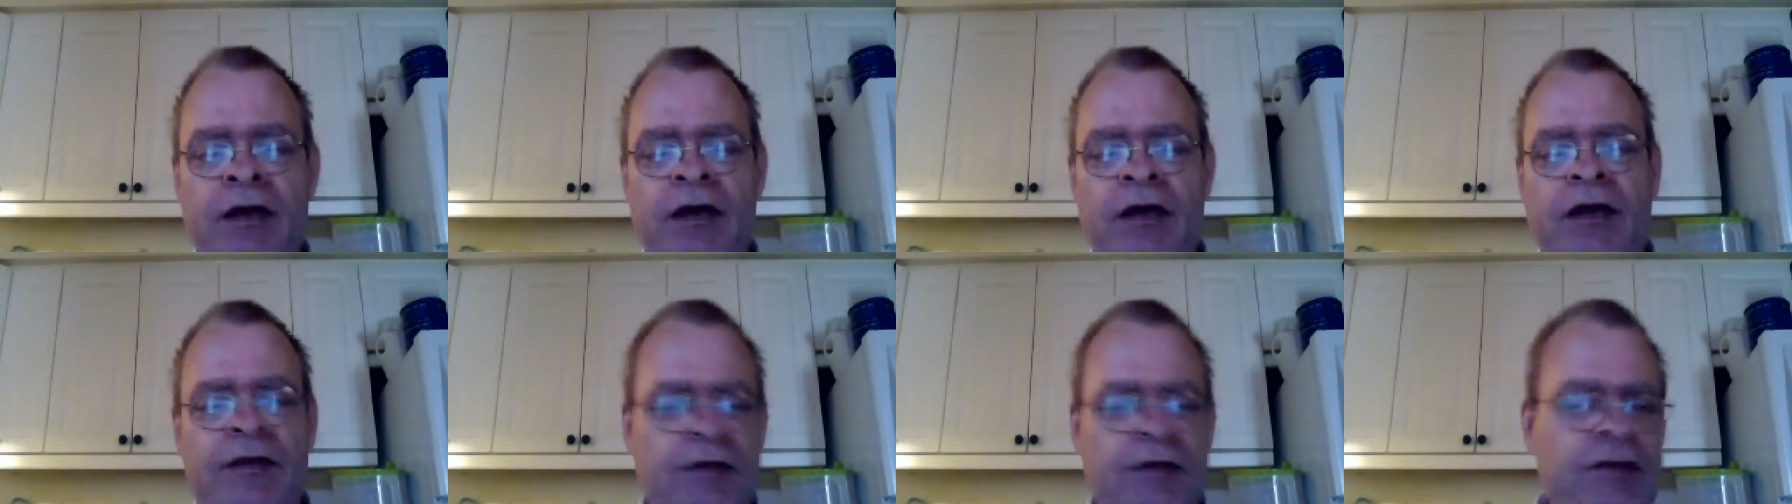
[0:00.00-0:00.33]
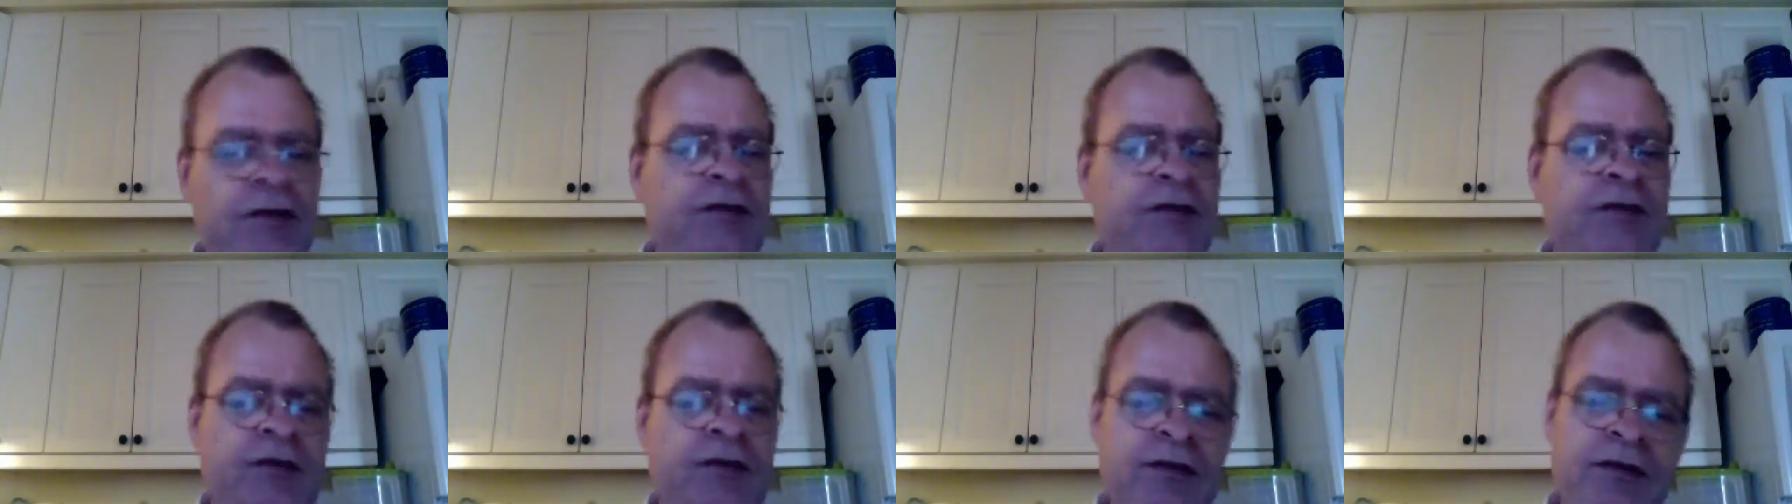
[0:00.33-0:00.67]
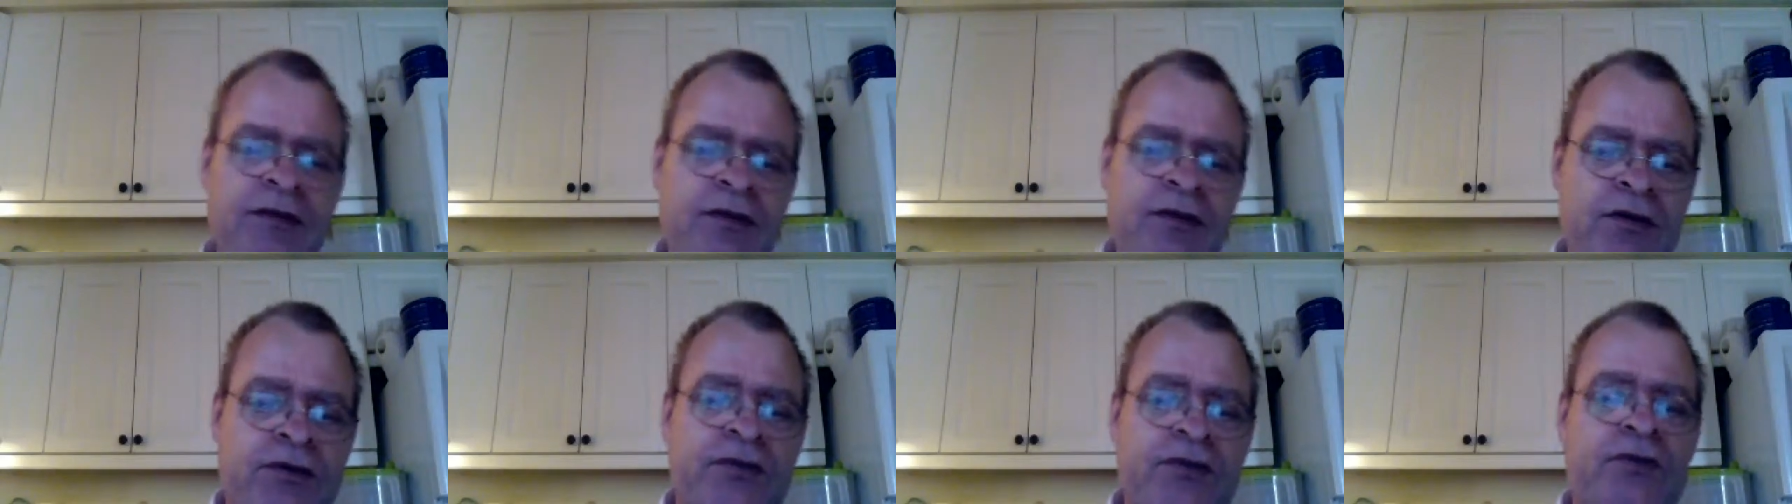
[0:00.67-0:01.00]
This is
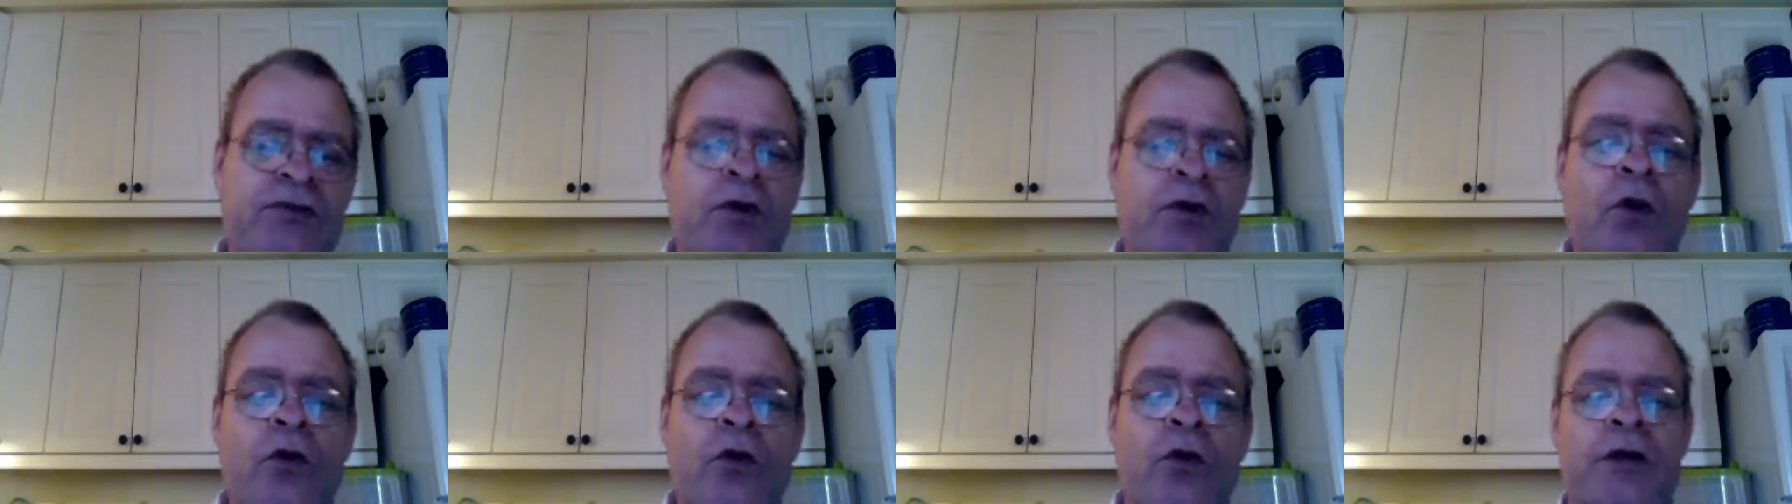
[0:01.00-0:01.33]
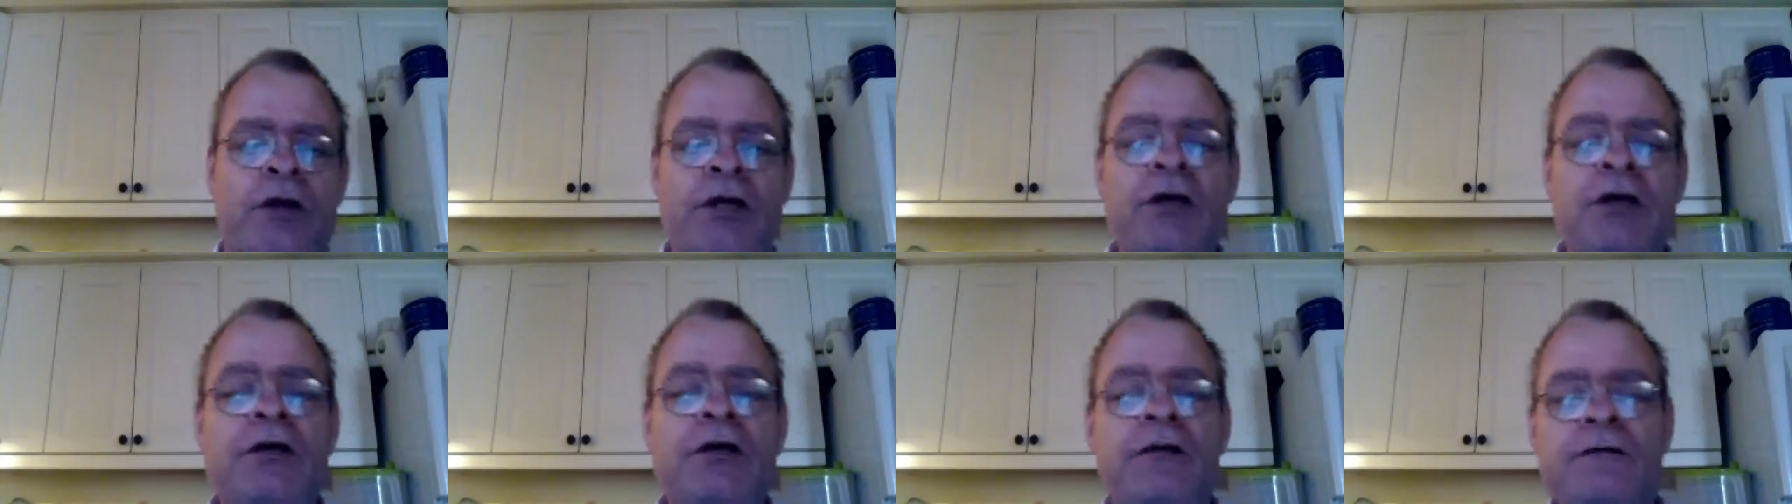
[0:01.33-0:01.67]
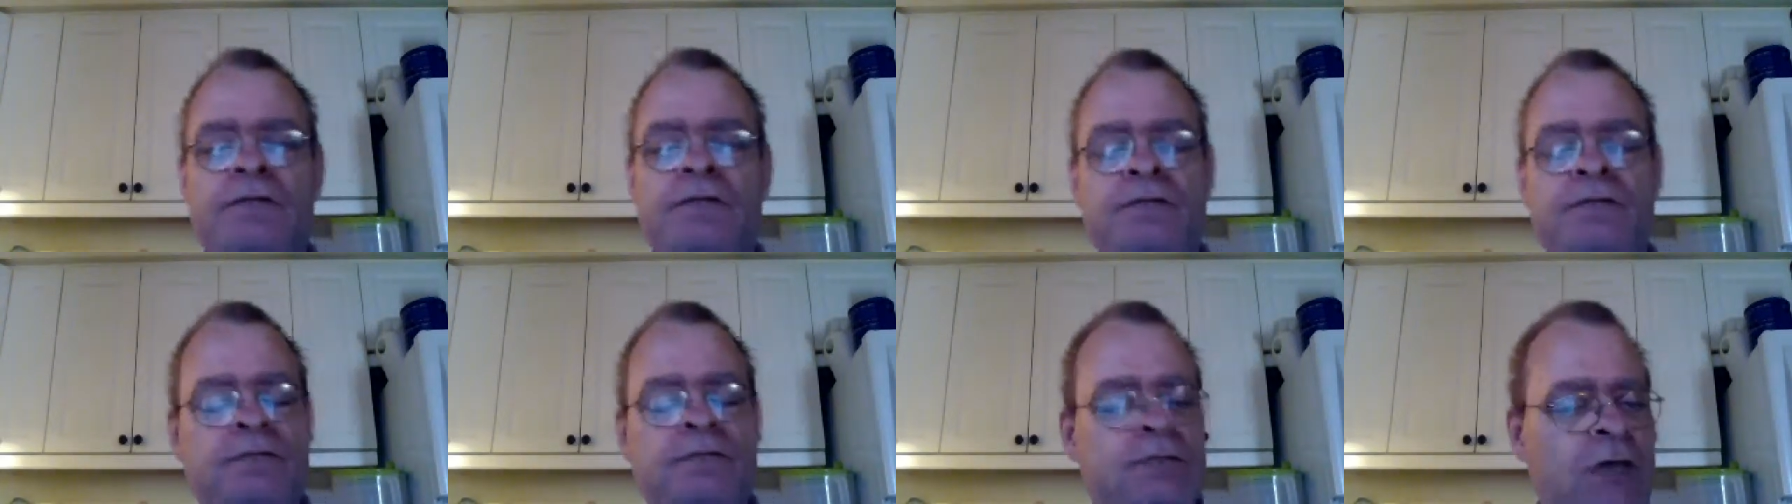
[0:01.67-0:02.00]
a story
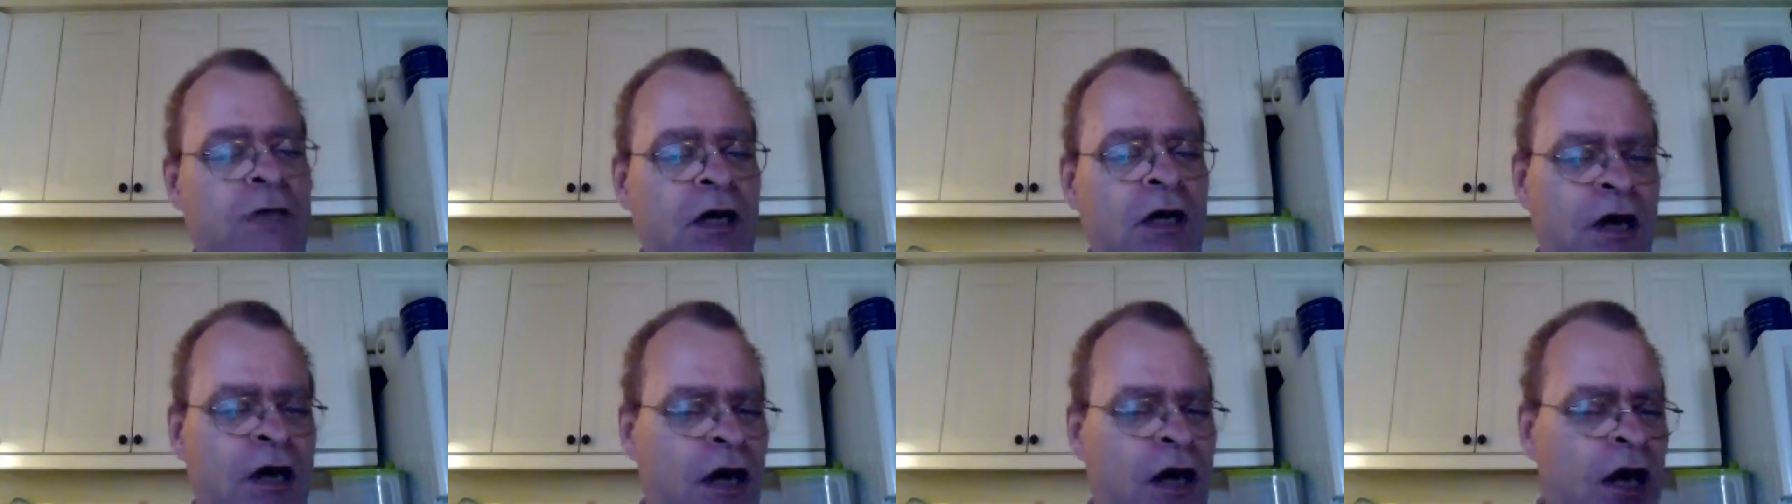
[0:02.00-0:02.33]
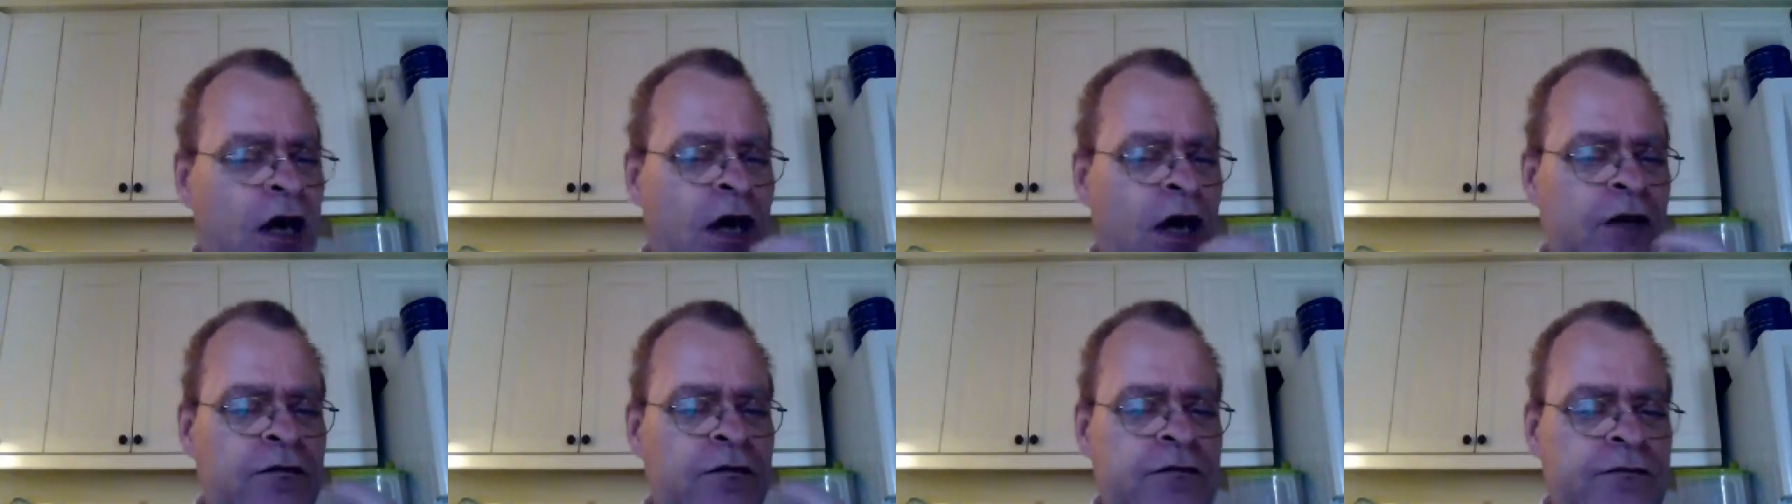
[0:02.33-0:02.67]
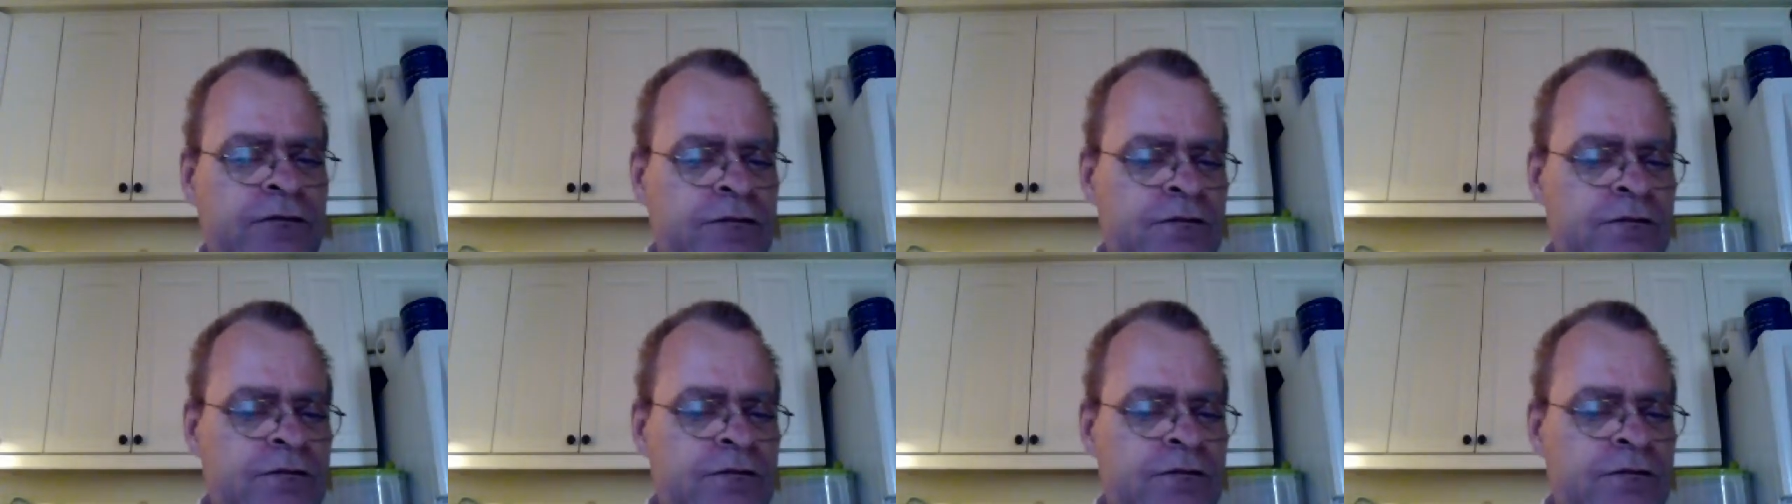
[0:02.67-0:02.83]
of